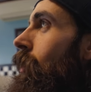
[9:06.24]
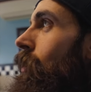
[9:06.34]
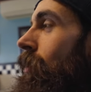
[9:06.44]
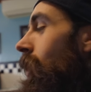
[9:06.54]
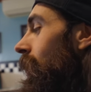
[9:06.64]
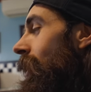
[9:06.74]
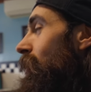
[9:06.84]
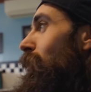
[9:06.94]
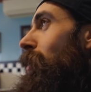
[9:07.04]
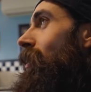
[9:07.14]
Just, I need
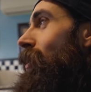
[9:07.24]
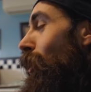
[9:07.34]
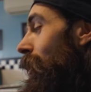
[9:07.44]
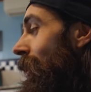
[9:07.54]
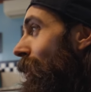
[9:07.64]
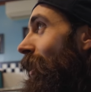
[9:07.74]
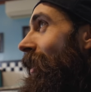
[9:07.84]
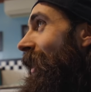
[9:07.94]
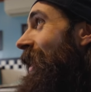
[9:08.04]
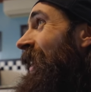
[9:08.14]
something salty, you know,
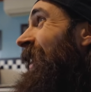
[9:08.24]
like,